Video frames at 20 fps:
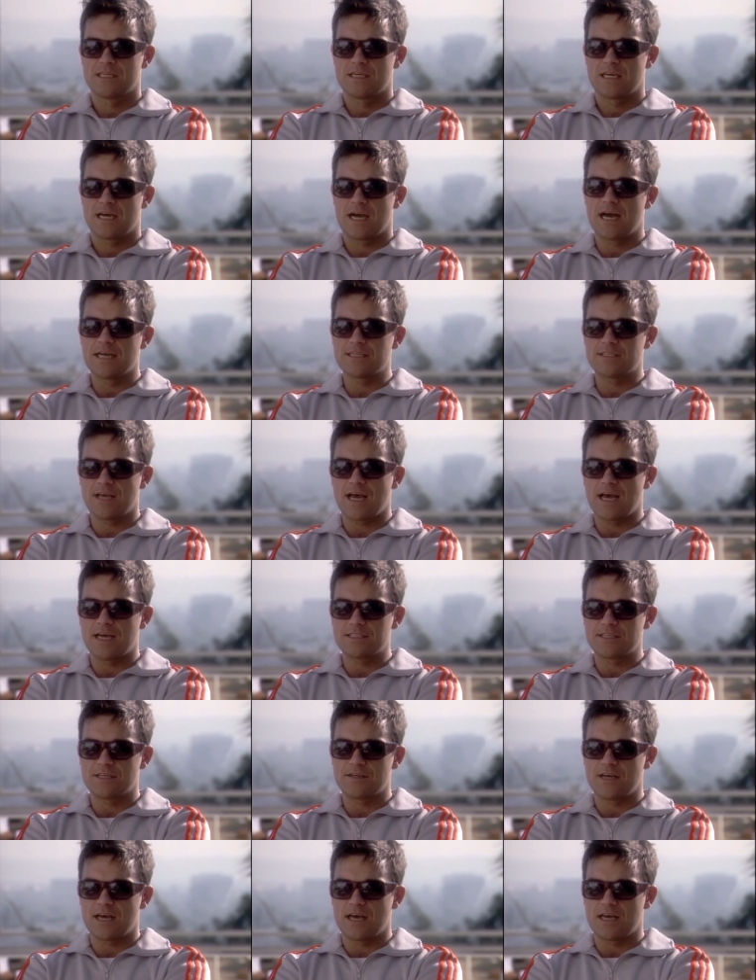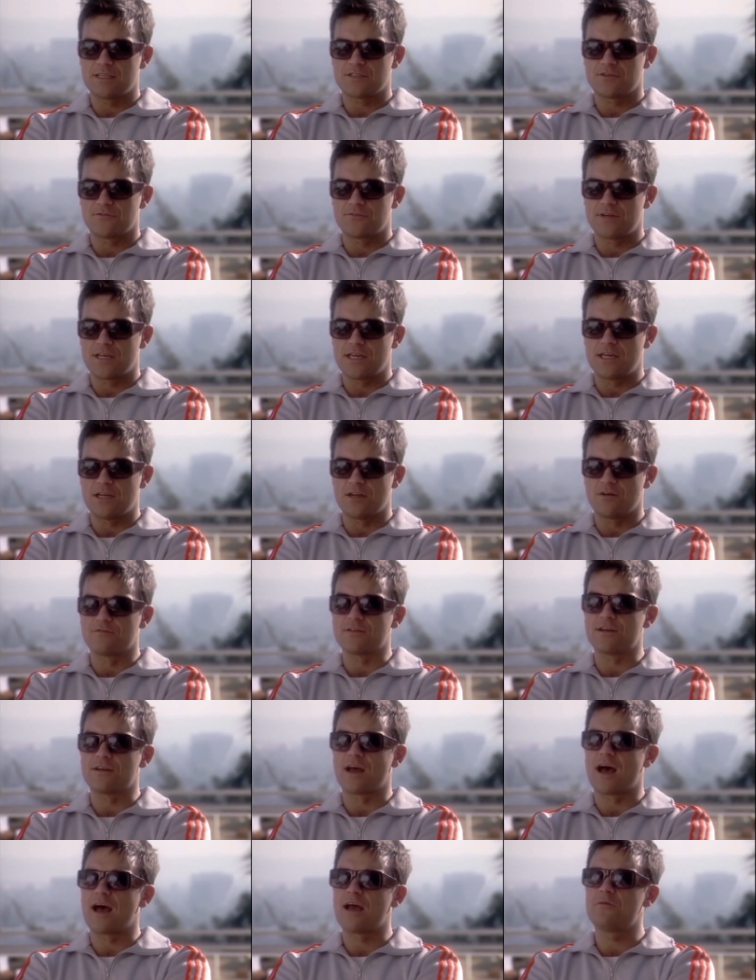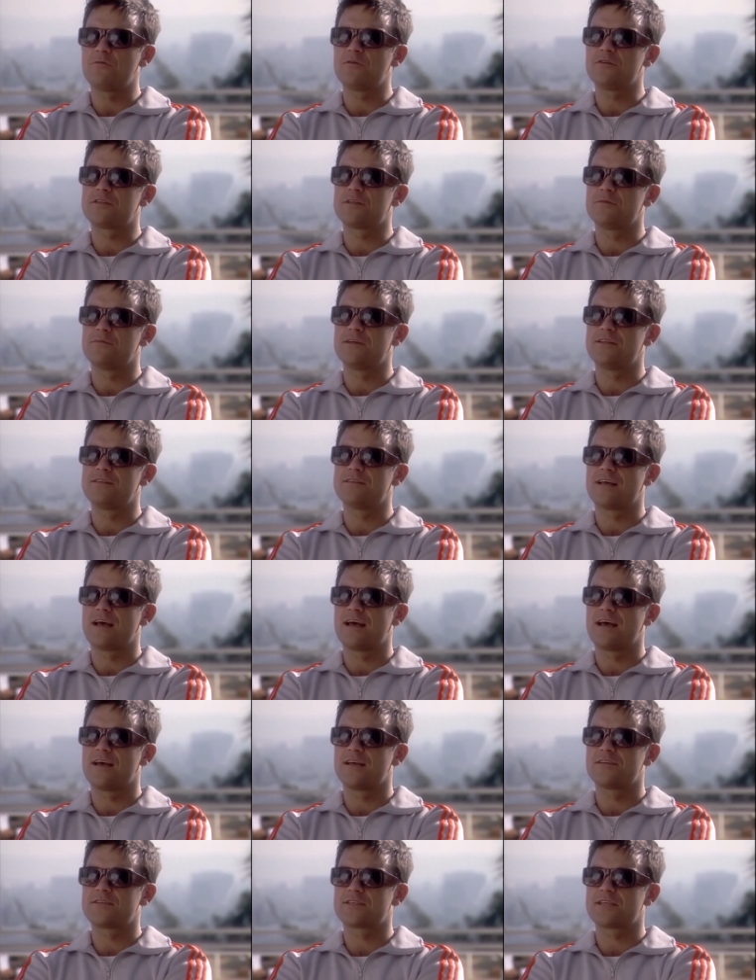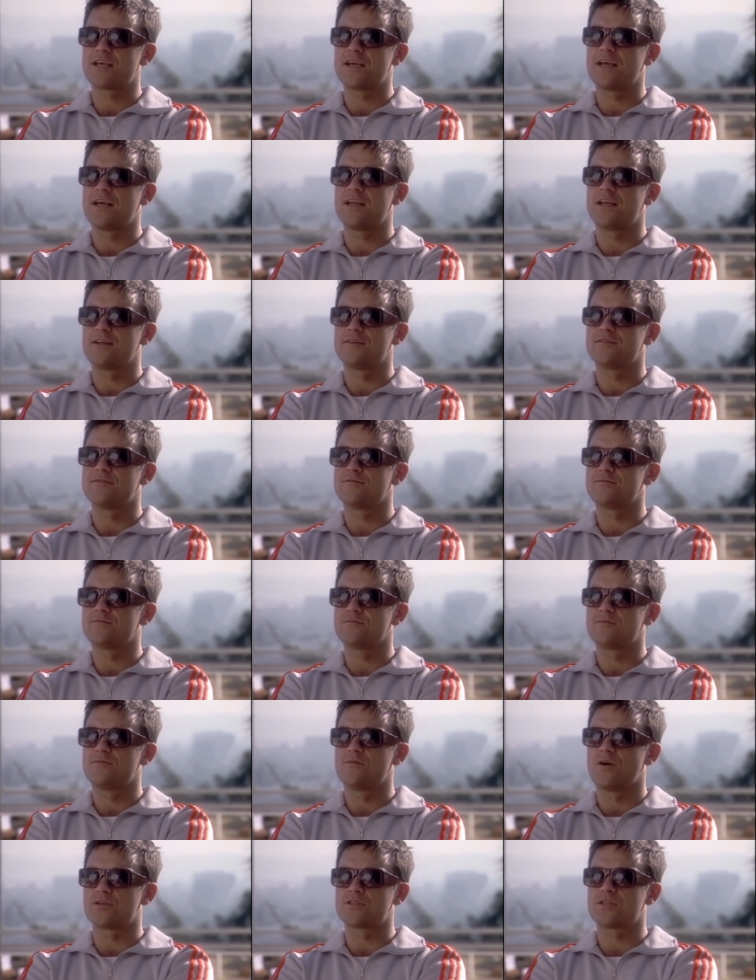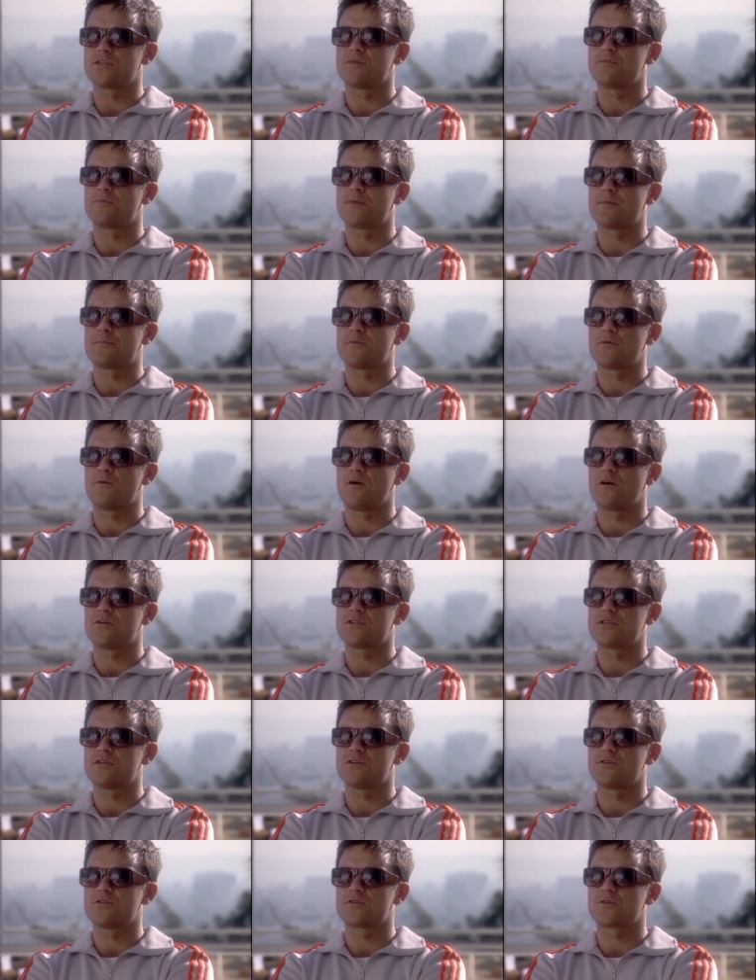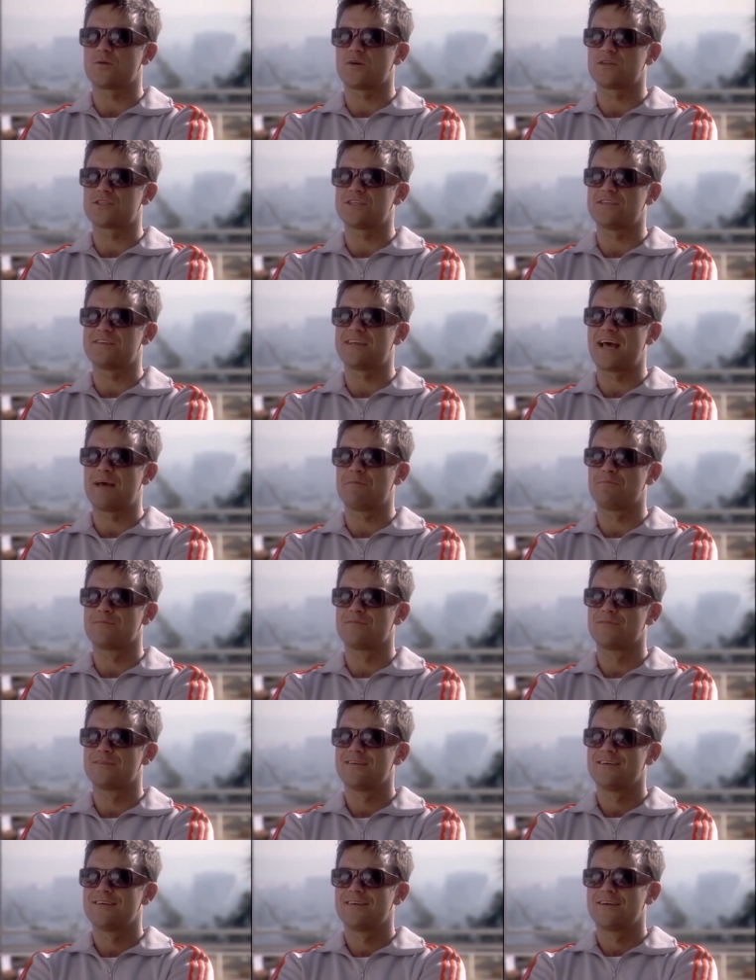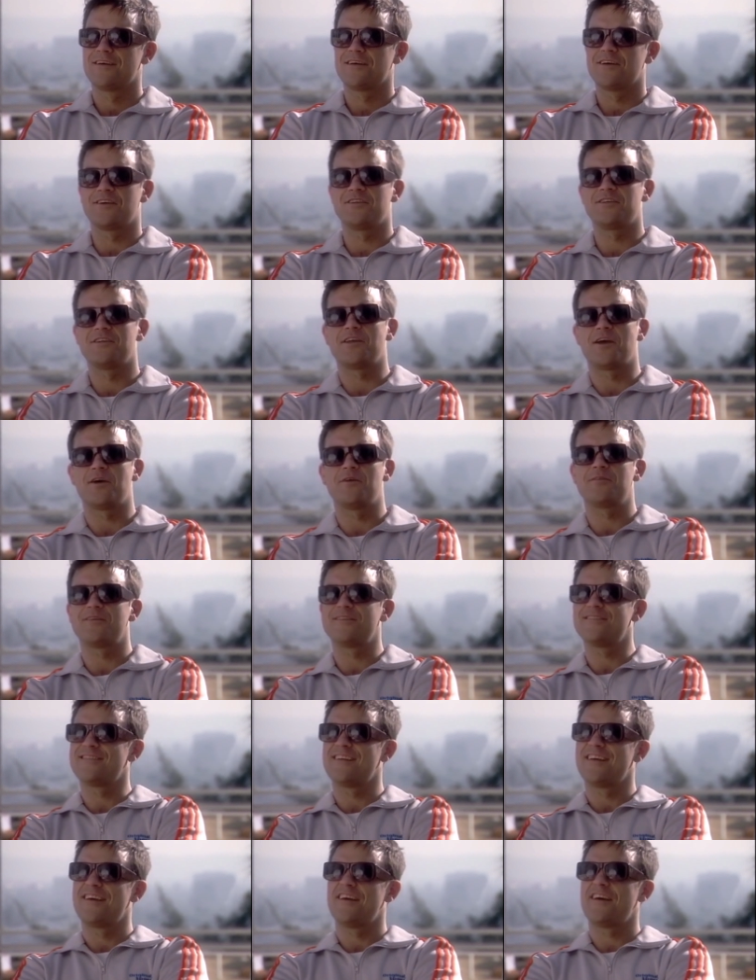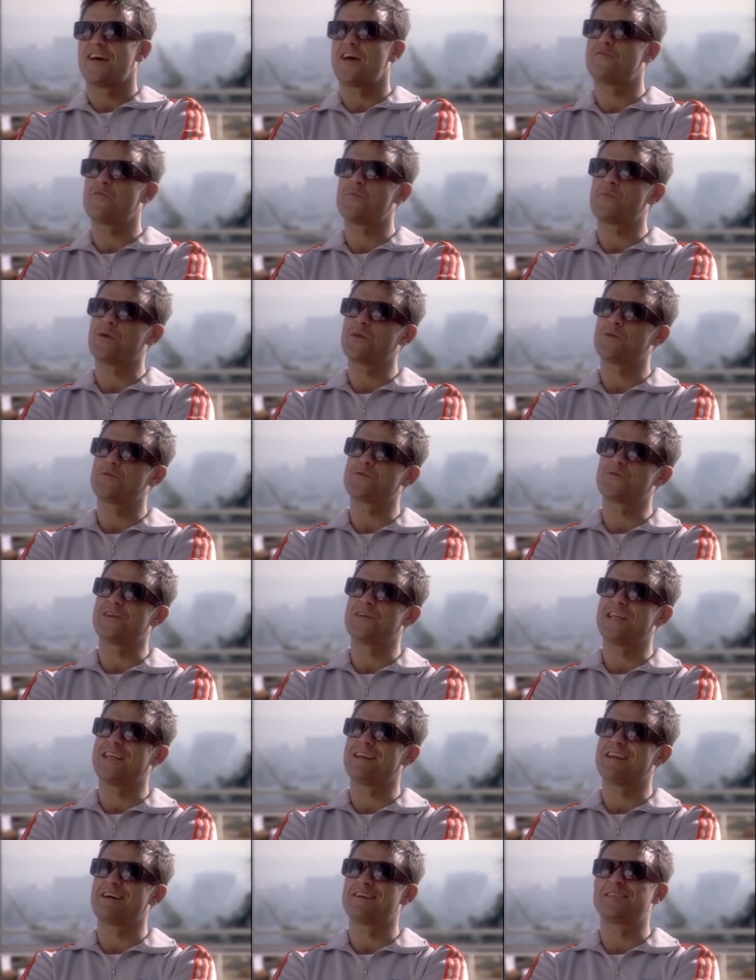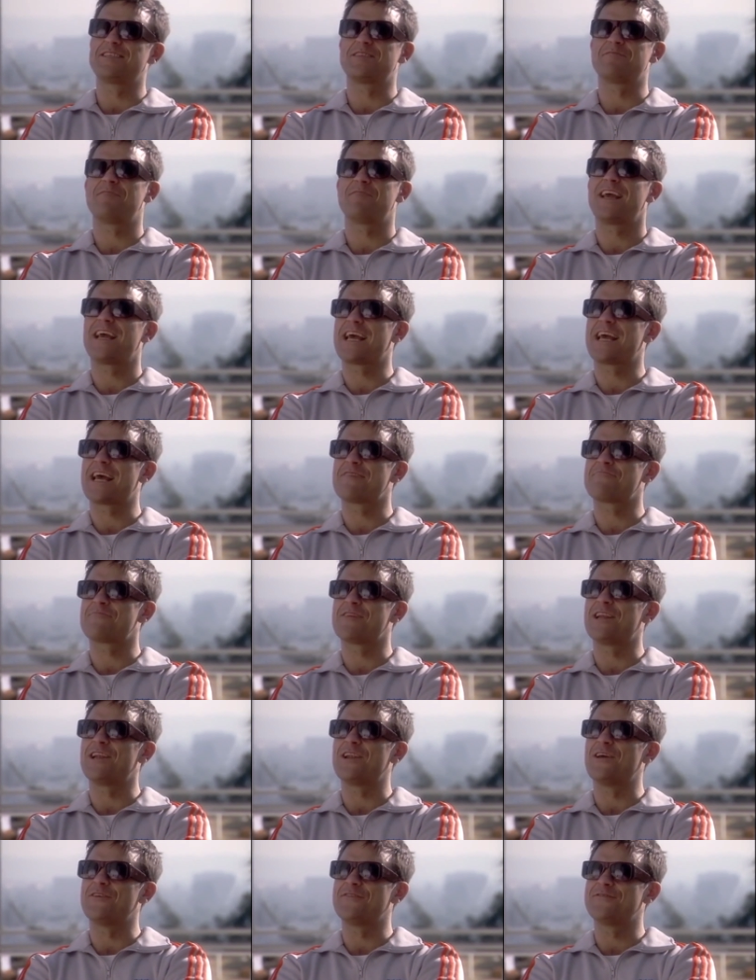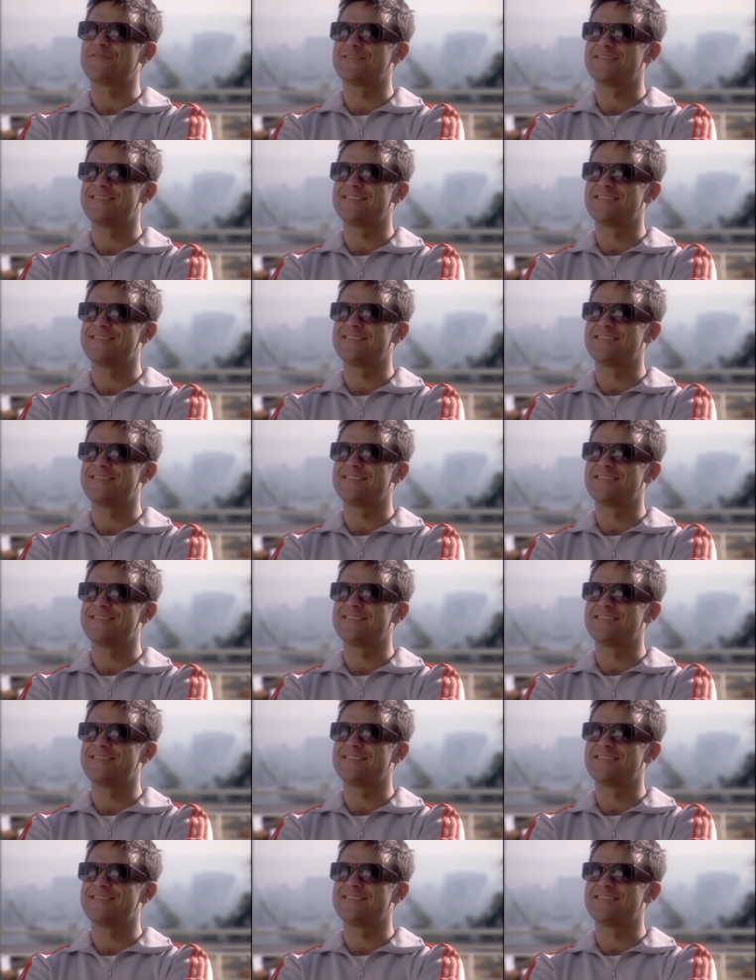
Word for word: I had, a, I, had a, I had a really lovely night with them in there, sitting and watching the people watching us, watching them. And, you know, and everybody was really nice to me and gave me a love